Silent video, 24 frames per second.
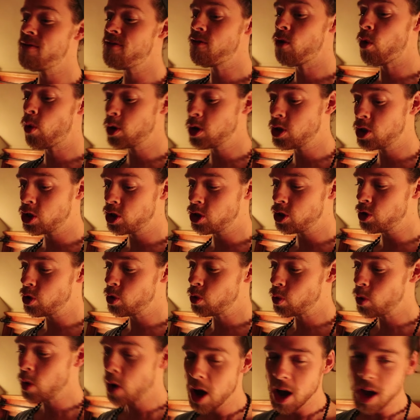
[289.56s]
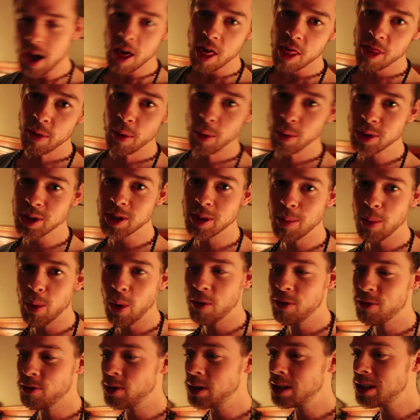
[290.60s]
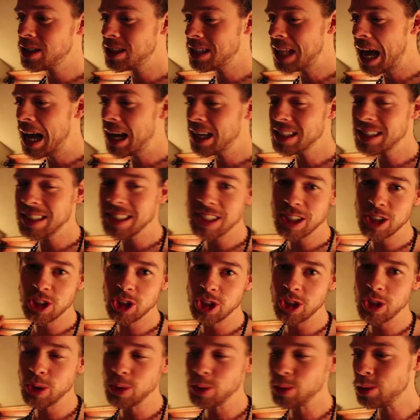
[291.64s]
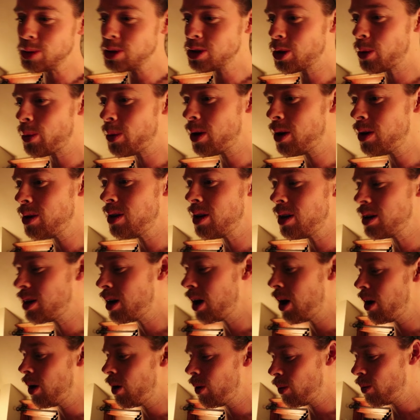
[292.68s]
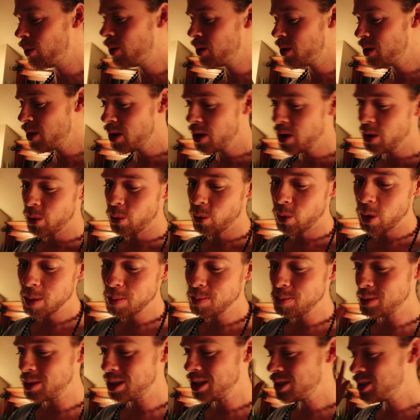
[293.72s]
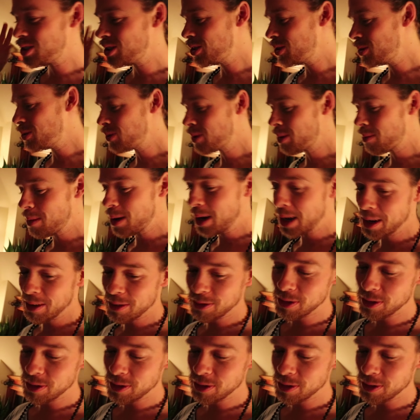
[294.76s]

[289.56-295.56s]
for 2. Throw some more freestyles at you, so here you go. Whoop-dee-doo, I'm on a